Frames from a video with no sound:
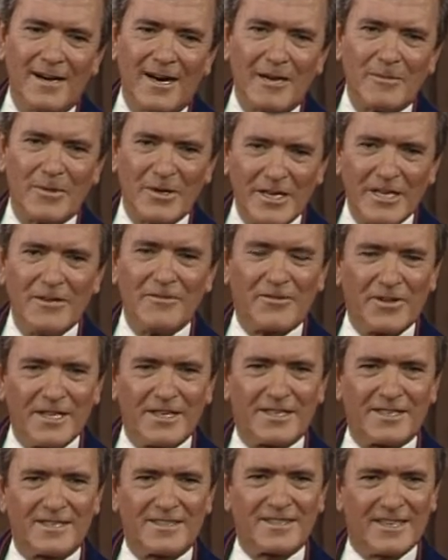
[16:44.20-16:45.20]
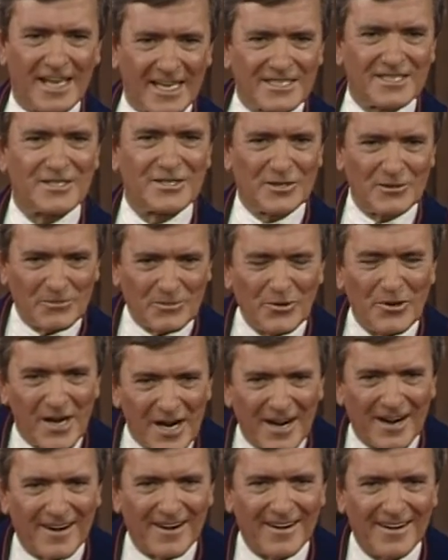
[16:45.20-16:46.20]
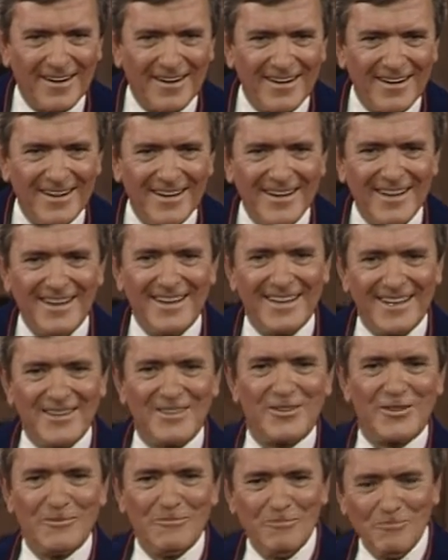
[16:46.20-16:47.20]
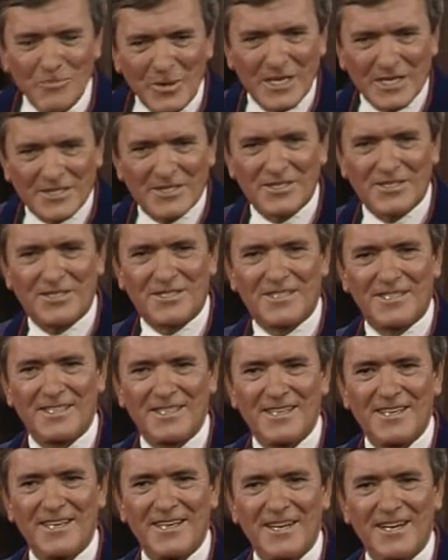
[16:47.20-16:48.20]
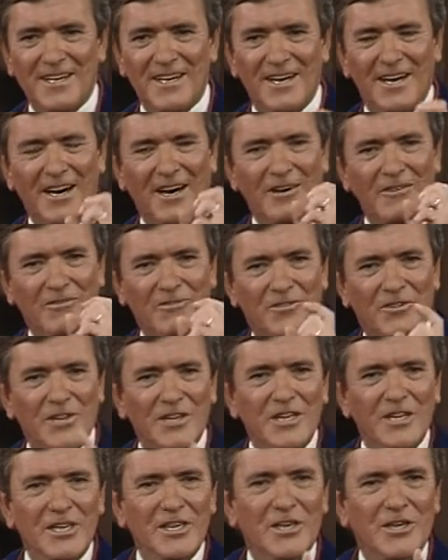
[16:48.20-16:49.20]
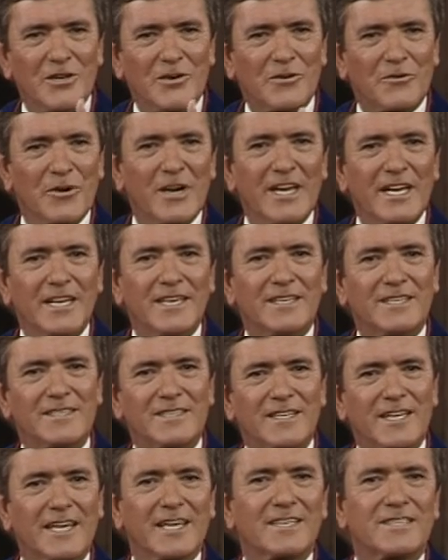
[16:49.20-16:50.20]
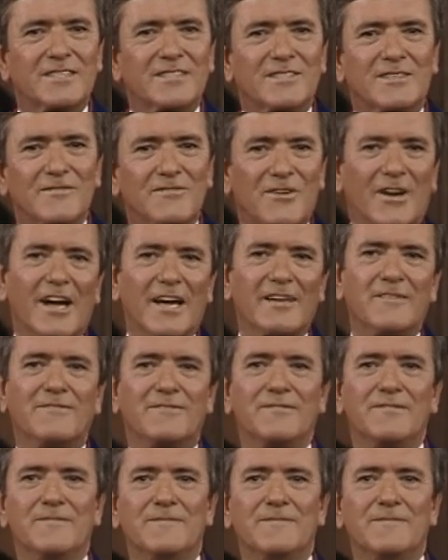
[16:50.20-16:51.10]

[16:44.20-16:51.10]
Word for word: I believe that that's the prayer in the midst of the great test of life.